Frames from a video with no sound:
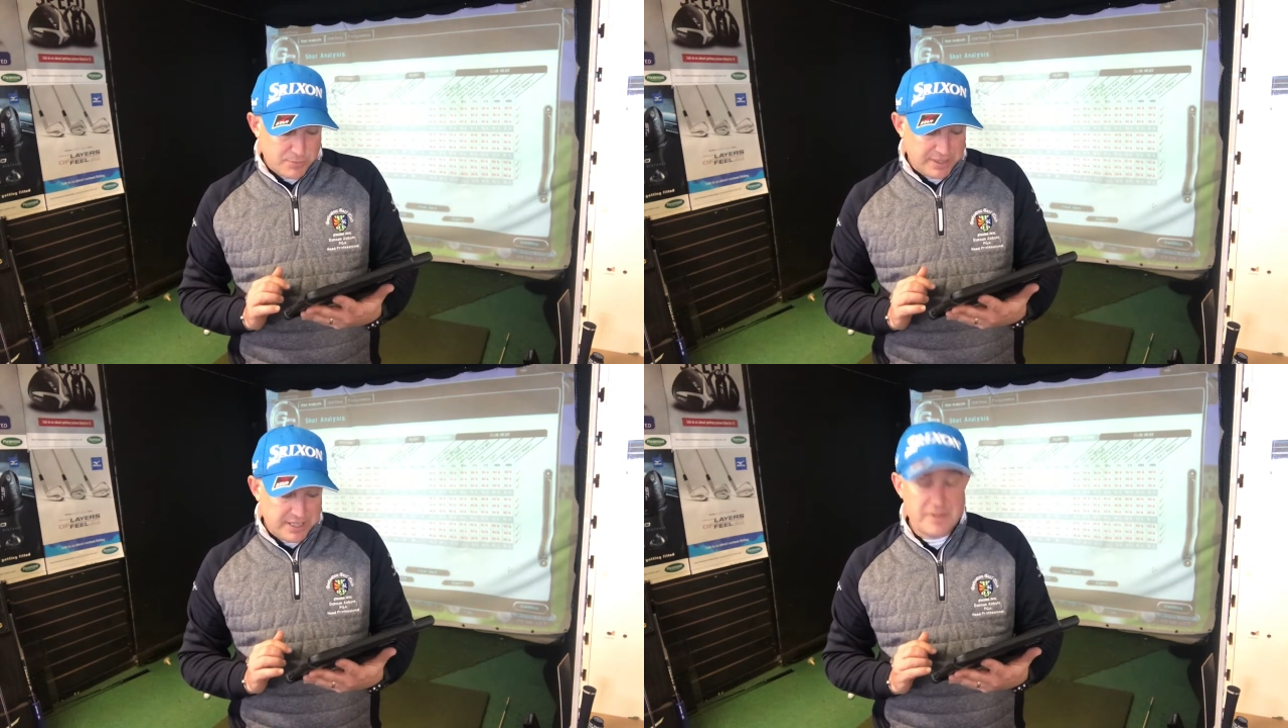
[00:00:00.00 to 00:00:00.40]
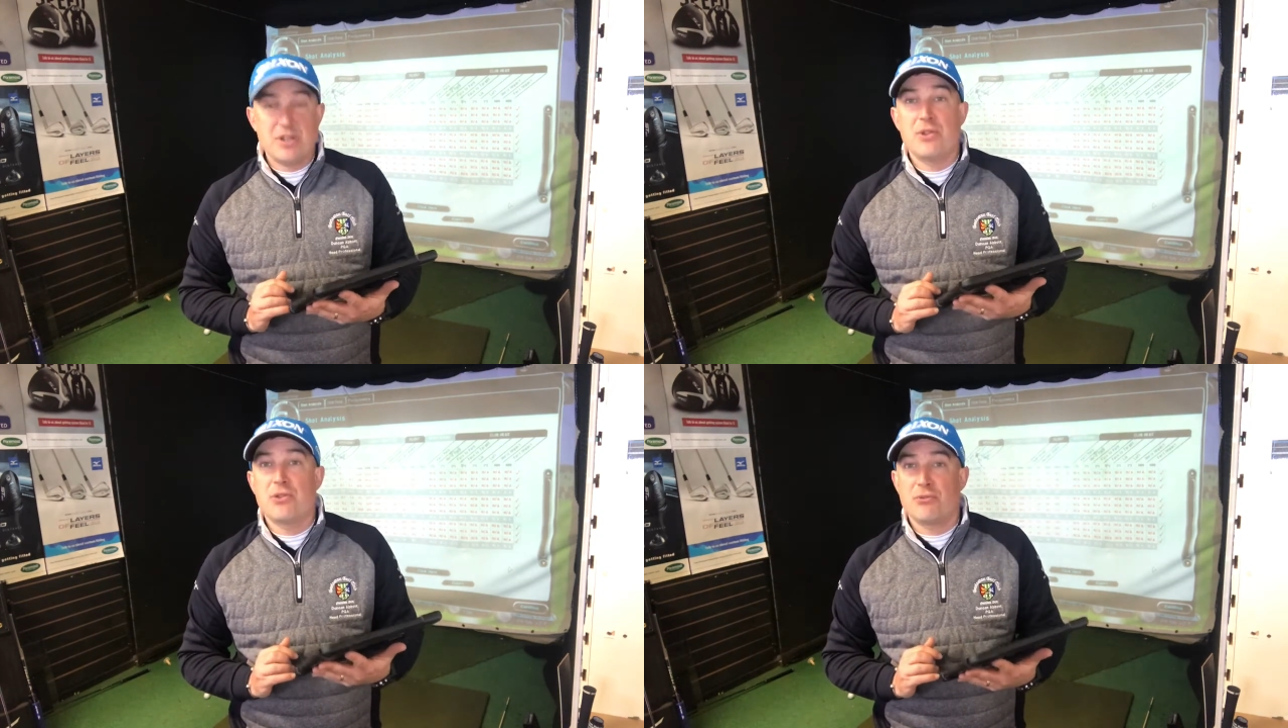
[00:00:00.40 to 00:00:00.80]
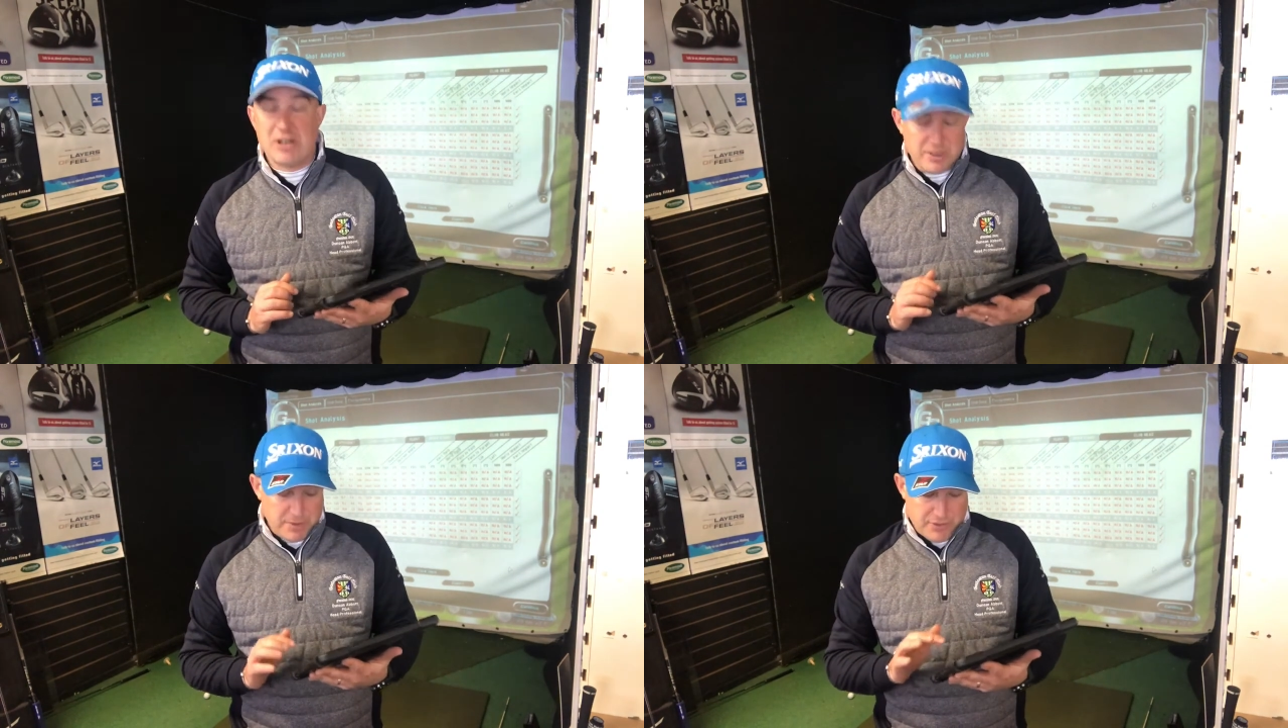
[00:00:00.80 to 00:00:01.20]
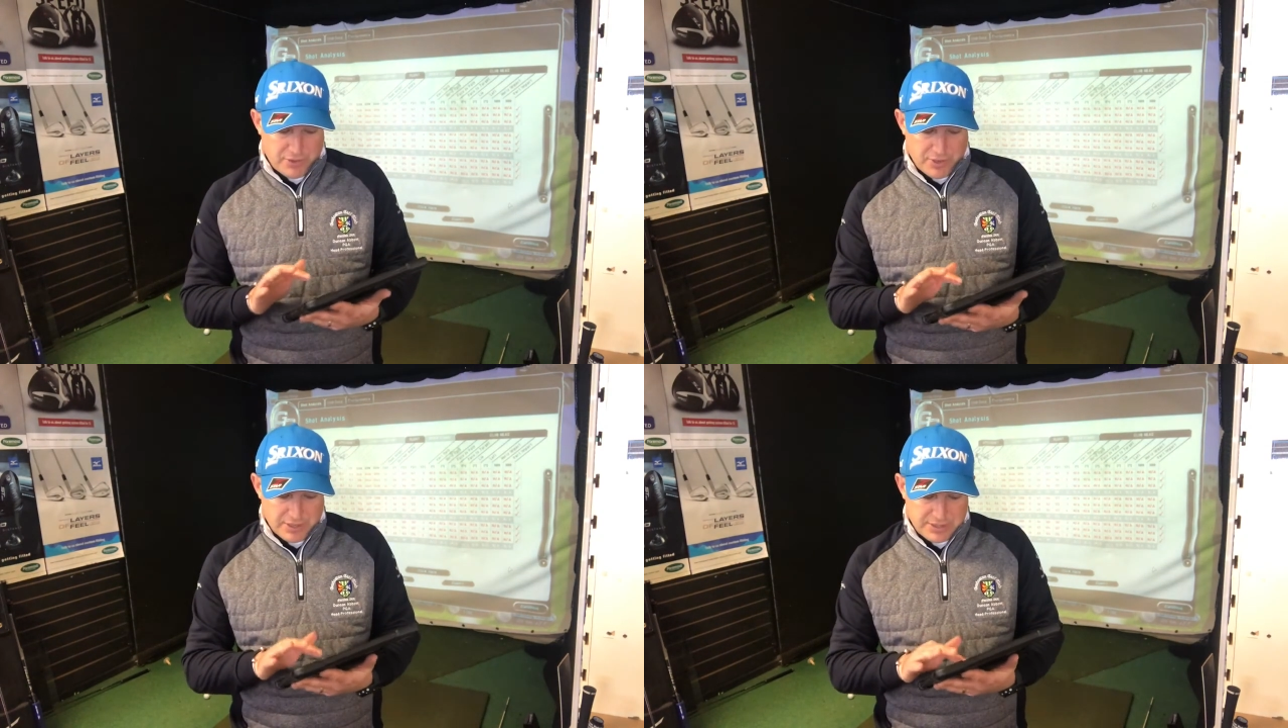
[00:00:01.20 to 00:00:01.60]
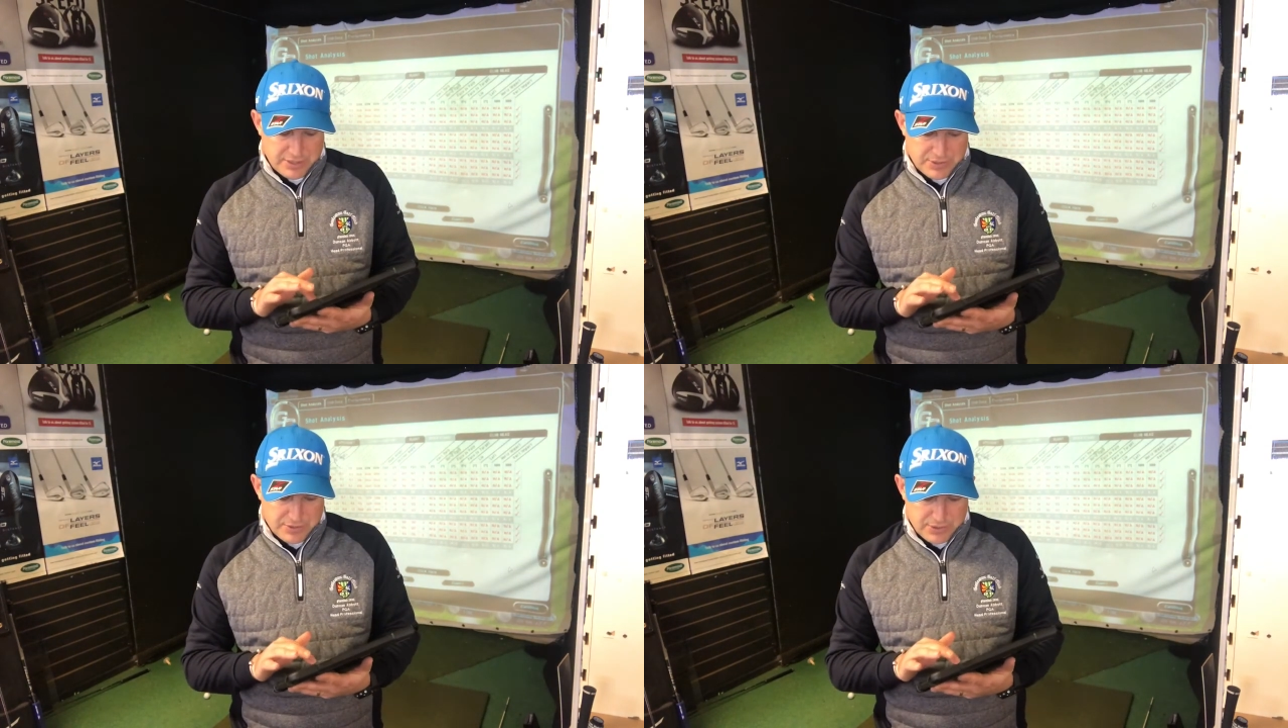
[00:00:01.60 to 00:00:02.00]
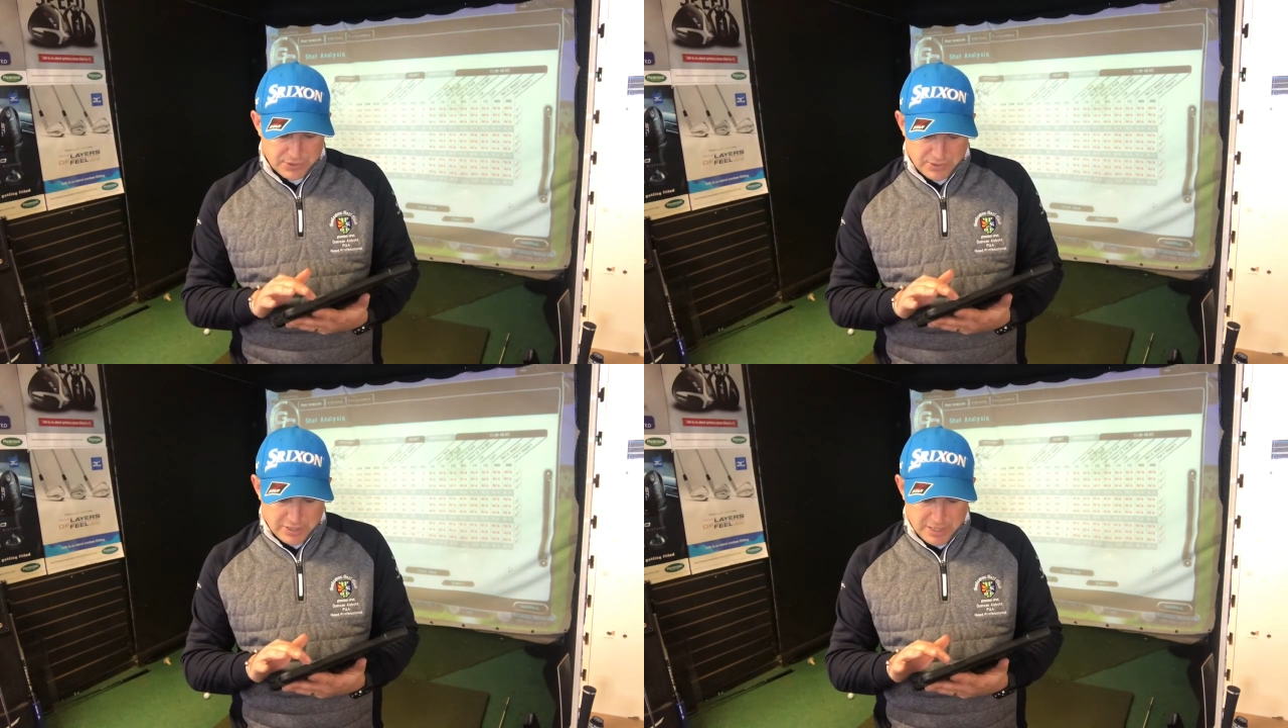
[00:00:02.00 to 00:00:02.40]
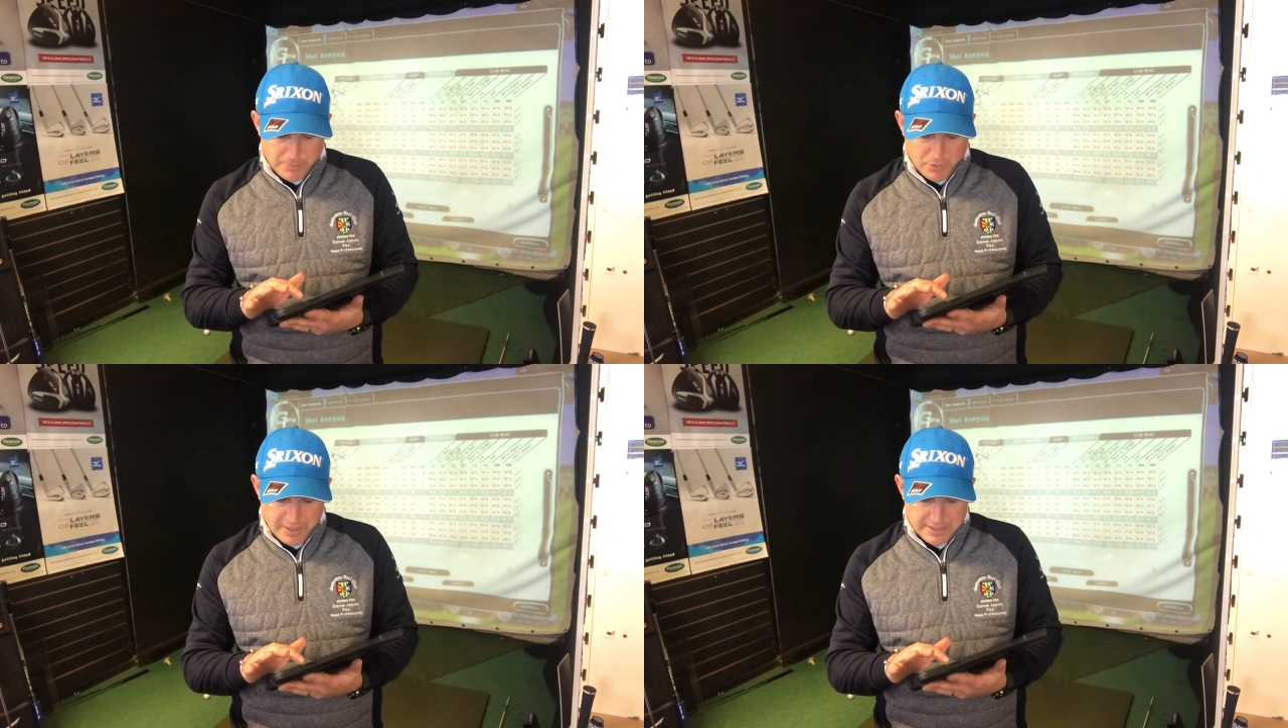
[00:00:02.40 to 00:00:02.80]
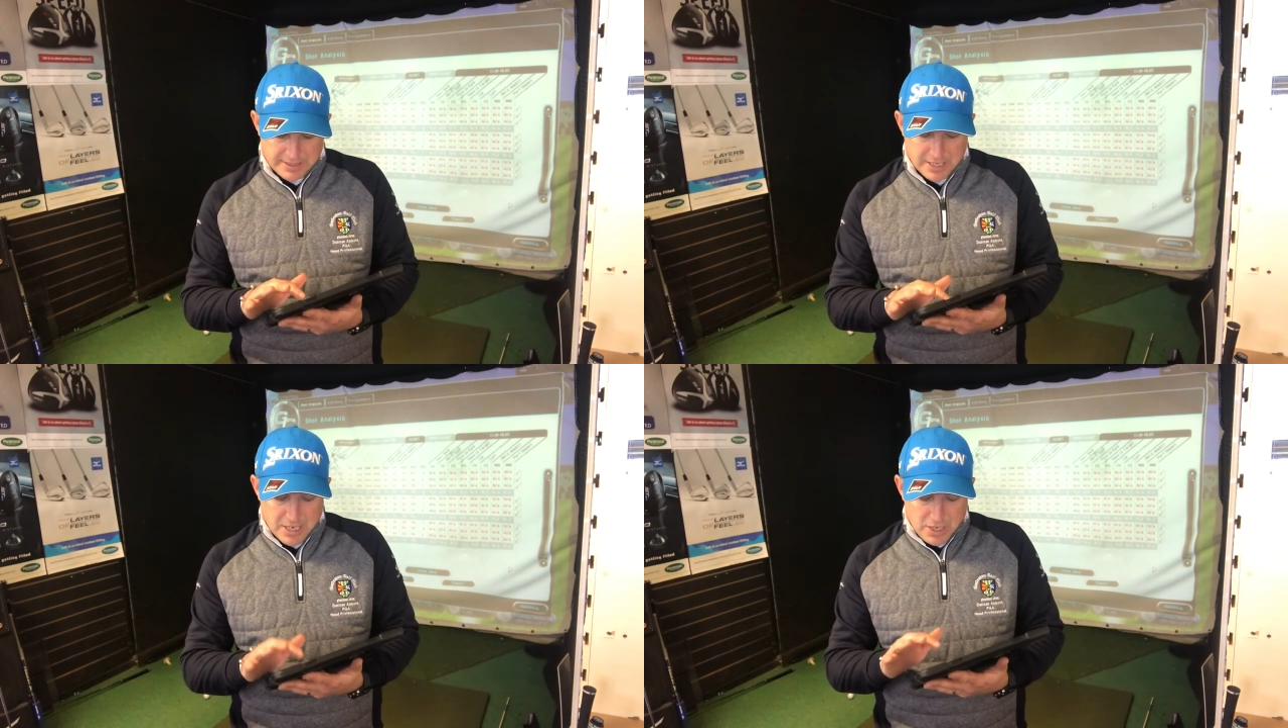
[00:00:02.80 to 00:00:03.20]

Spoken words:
won Division 3 with 33 points.